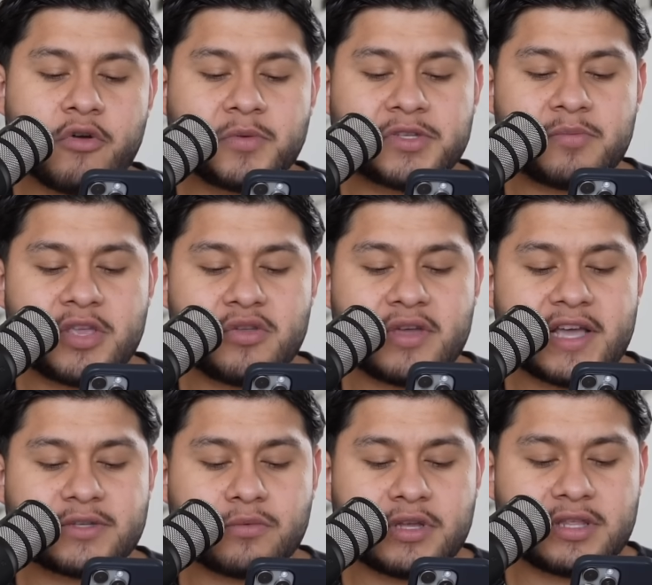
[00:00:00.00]
Hope to meet you
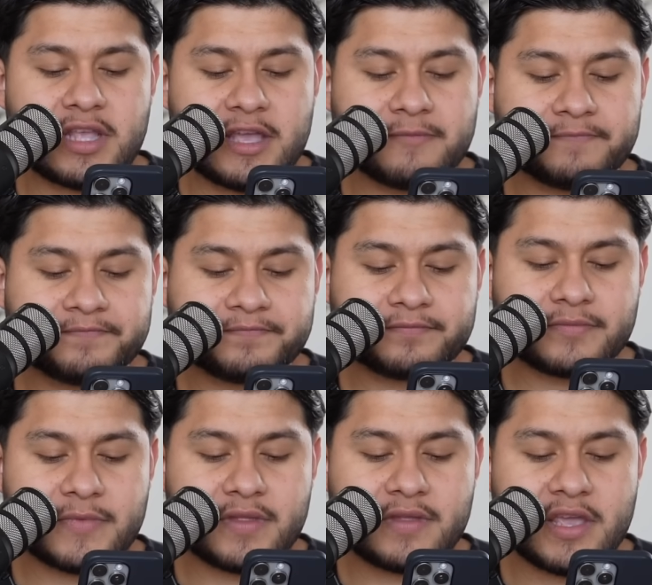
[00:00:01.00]
guys one day.
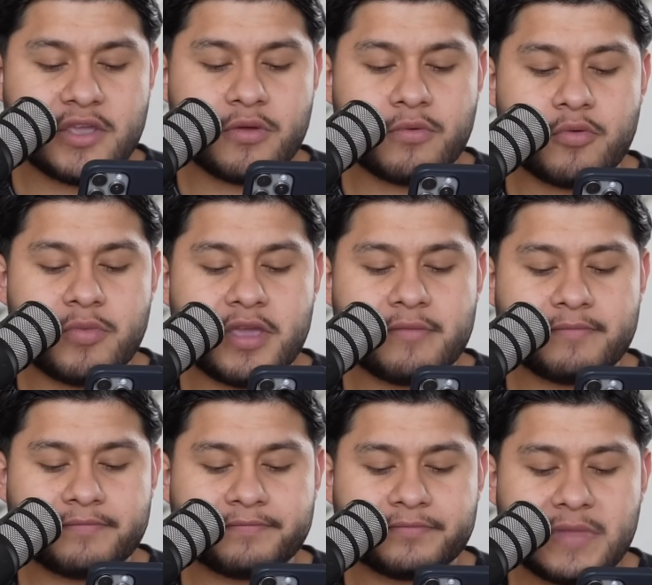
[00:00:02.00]
Thank you, Ruby.
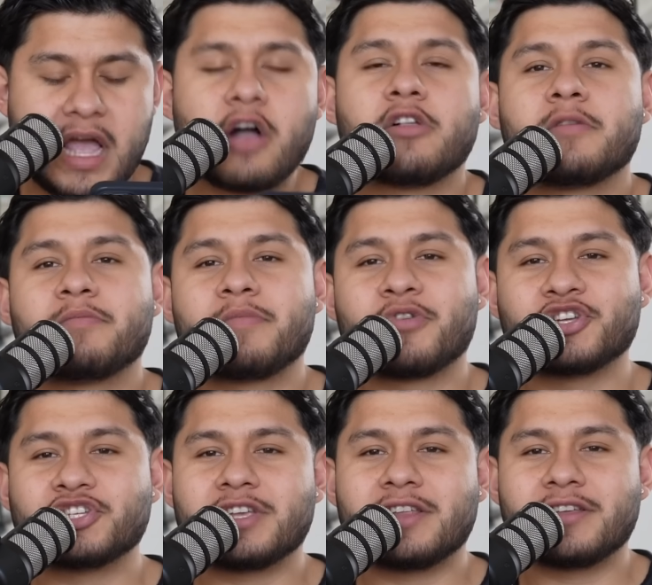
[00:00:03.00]
I'll
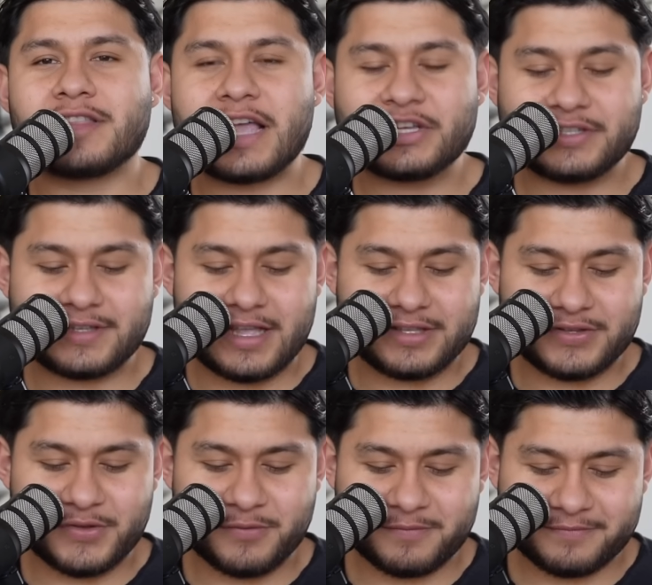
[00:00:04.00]
appreciate a lash set too.